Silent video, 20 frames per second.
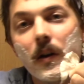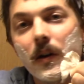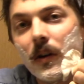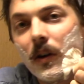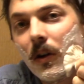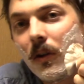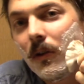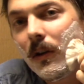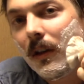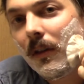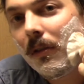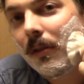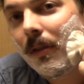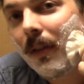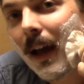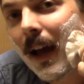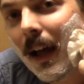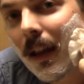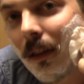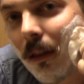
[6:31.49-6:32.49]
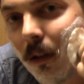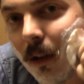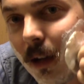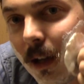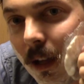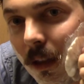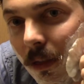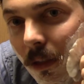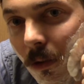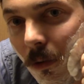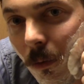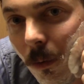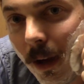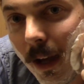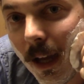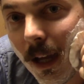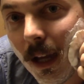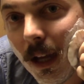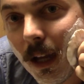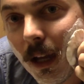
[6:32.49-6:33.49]
Notice that, look at the
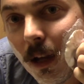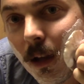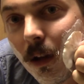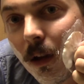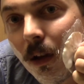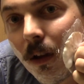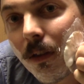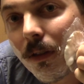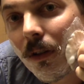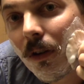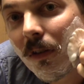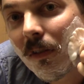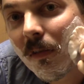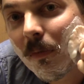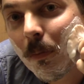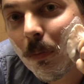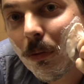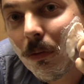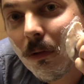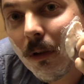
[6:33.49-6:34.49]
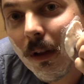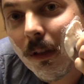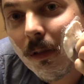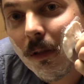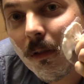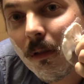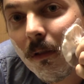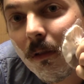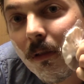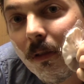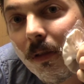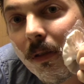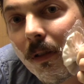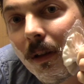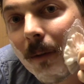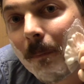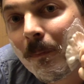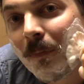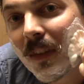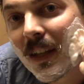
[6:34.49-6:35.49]
way those bristles
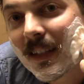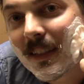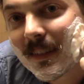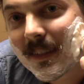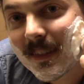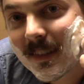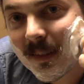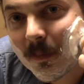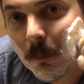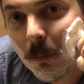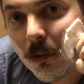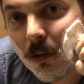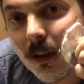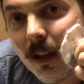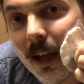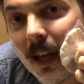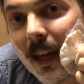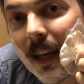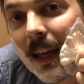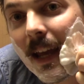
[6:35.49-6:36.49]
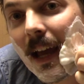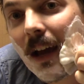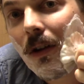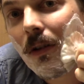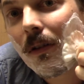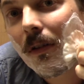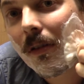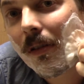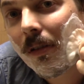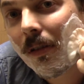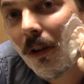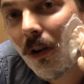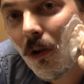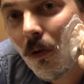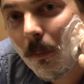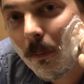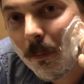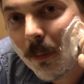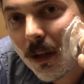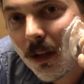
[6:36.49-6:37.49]
splay out
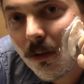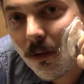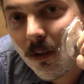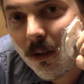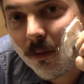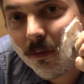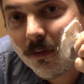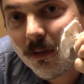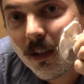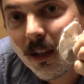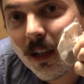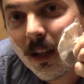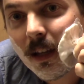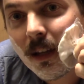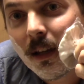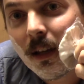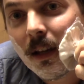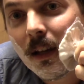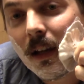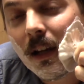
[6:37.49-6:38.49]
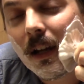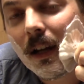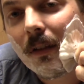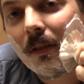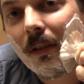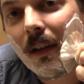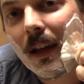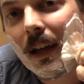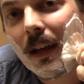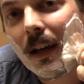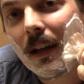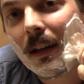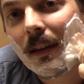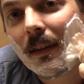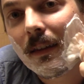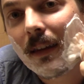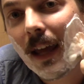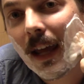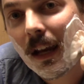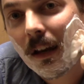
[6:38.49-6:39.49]
so beautifully. It's like a
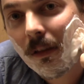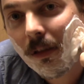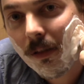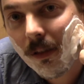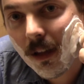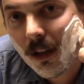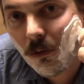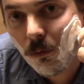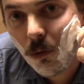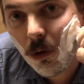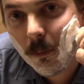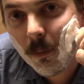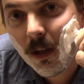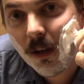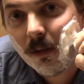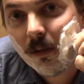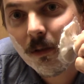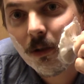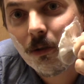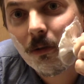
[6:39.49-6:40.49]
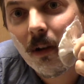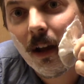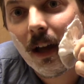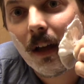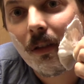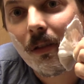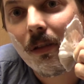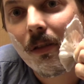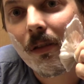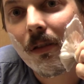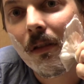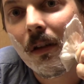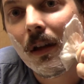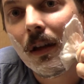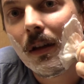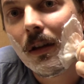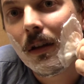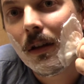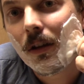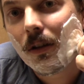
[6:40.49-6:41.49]
dancing woman's dress,
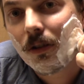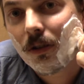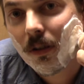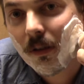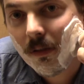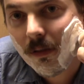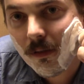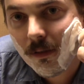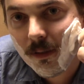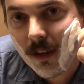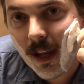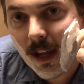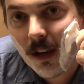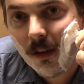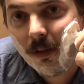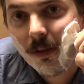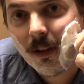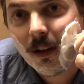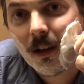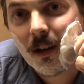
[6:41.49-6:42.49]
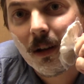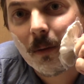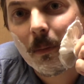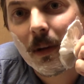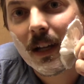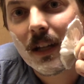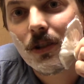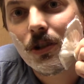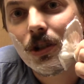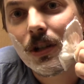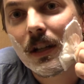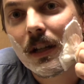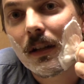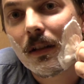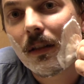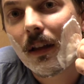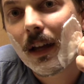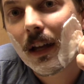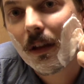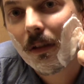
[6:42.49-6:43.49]
just dancing on my
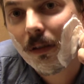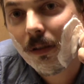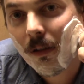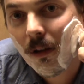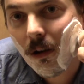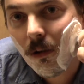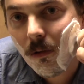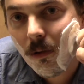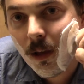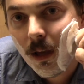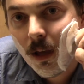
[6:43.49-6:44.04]
cheek like so.